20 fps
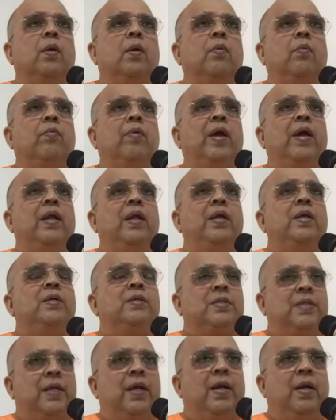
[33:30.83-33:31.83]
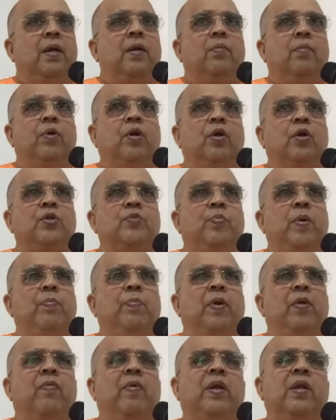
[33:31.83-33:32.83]
where he said, because
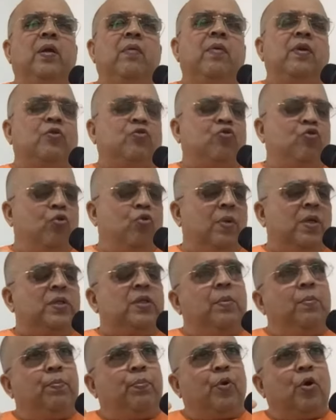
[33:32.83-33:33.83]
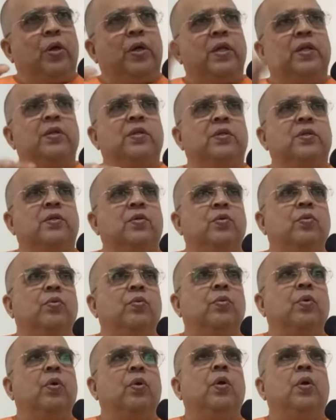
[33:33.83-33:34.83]
people were giving so much importance
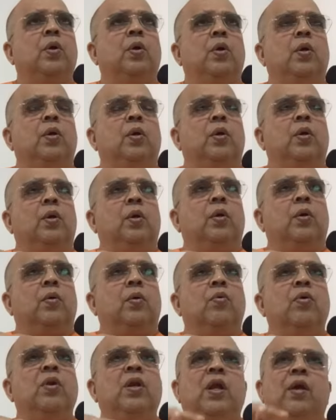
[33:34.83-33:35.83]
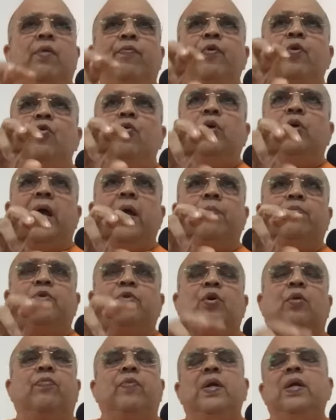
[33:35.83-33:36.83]
to only a few
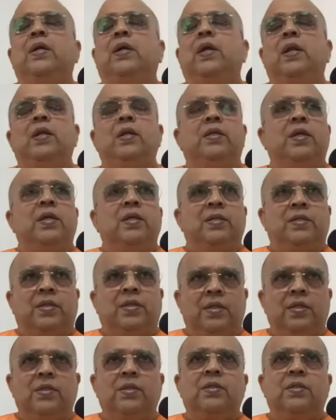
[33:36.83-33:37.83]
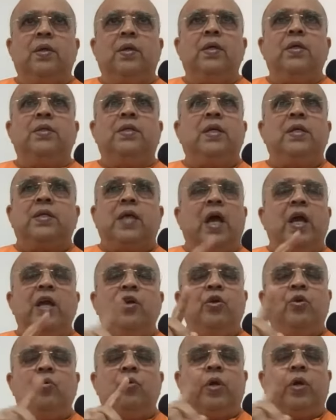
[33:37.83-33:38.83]
types of intelligences, he says
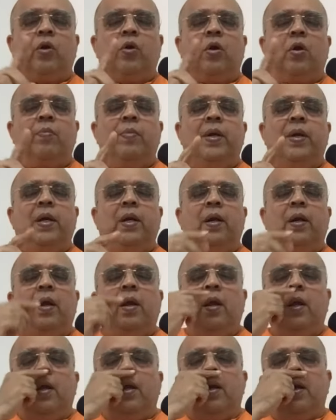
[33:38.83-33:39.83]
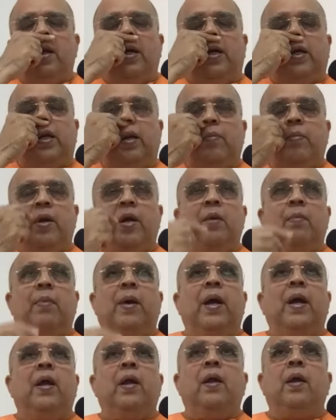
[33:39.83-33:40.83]
IQ cannot be determined
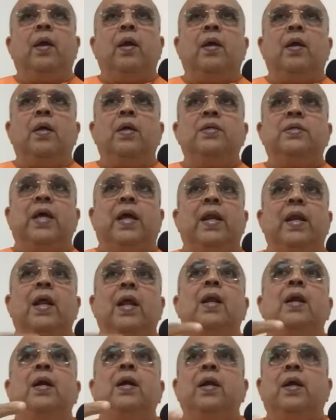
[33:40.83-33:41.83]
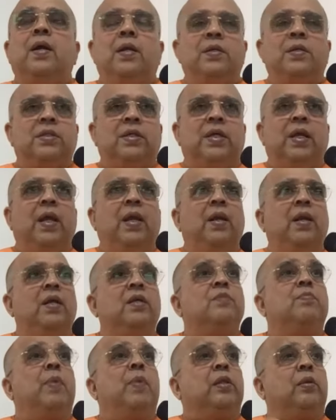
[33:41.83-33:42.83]
by his analytical skill,
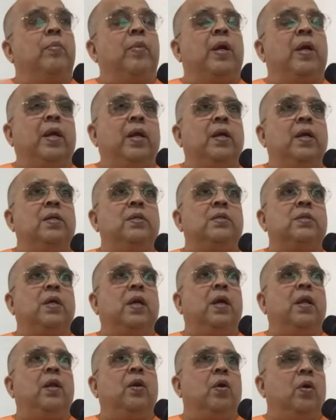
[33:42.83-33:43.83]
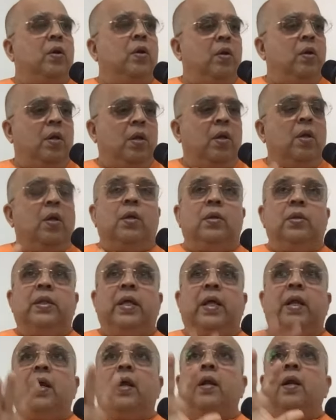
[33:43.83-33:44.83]
his mathematical skill, or
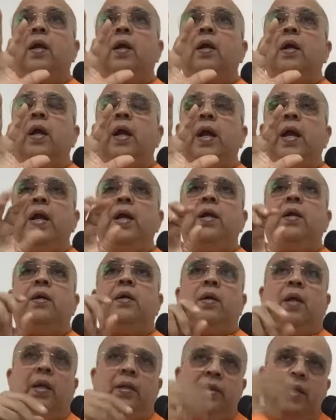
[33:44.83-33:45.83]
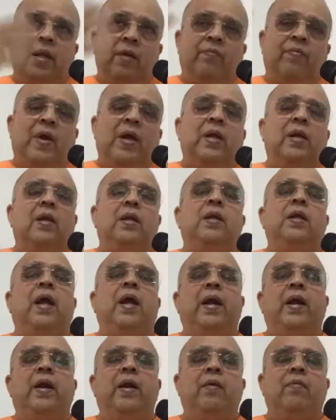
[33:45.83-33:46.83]
there are eight, and then
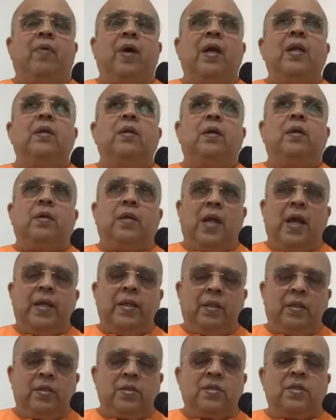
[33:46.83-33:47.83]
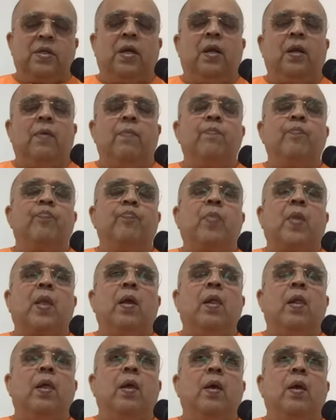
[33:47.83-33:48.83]
finally added one ninth skill.
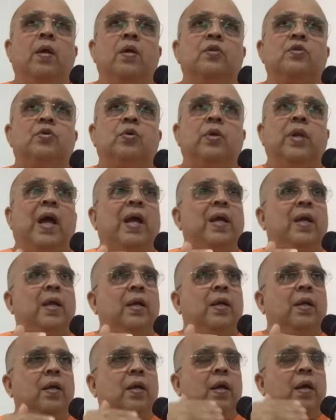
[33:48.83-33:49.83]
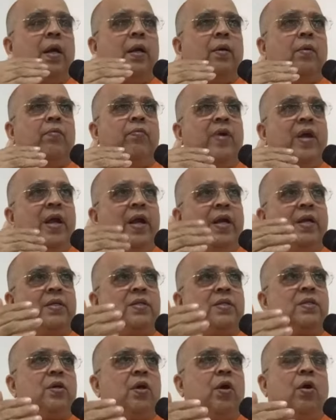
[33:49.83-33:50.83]
So nine
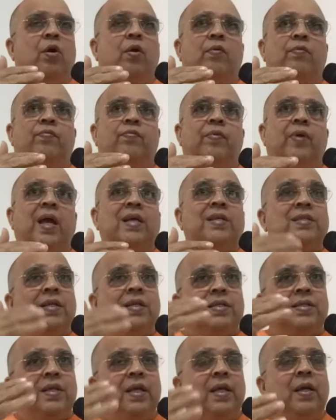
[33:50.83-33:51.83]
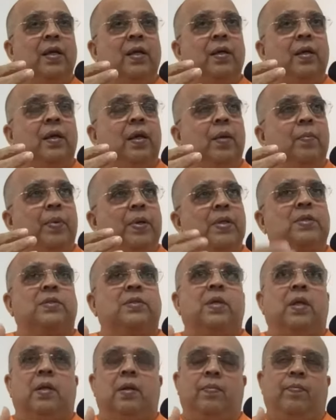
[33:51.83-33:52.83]
ways of assessing a
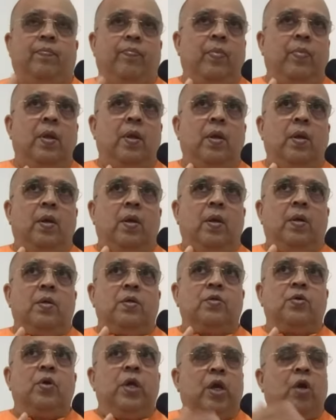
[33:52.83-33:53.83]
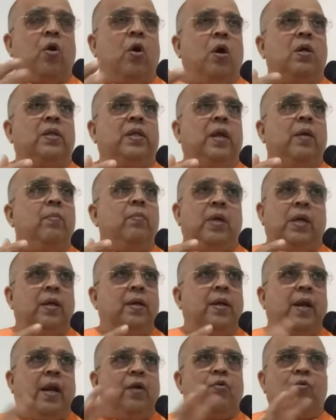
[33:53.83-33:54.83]
person. So he called them, he
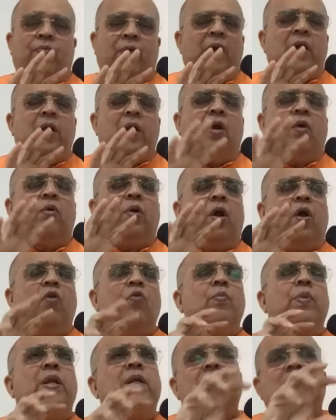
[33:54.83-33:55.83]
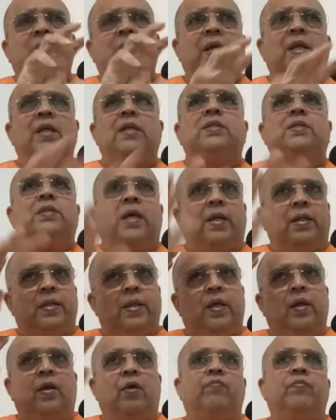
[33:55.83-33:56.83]
tried to find out how many skills are
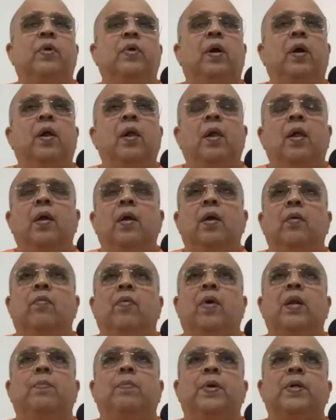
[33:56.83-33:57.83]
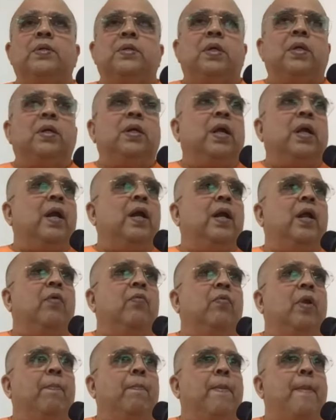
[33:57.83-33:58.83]
there of the one person can
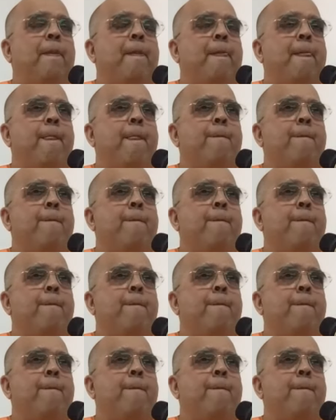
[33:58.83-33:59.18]
develop.